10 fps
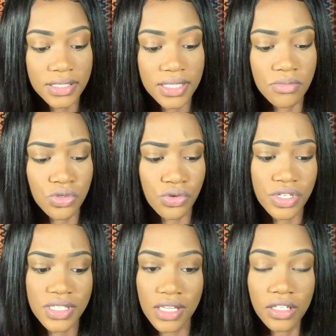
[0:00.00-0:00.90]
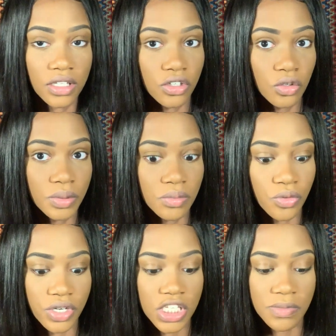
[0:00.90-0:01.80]
Some stores sell it a little bit
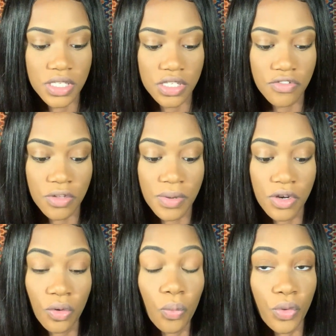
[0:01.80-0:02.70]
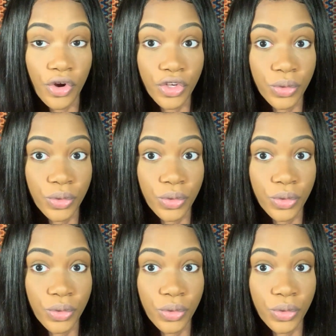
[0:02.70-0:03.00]
more expensive depending on where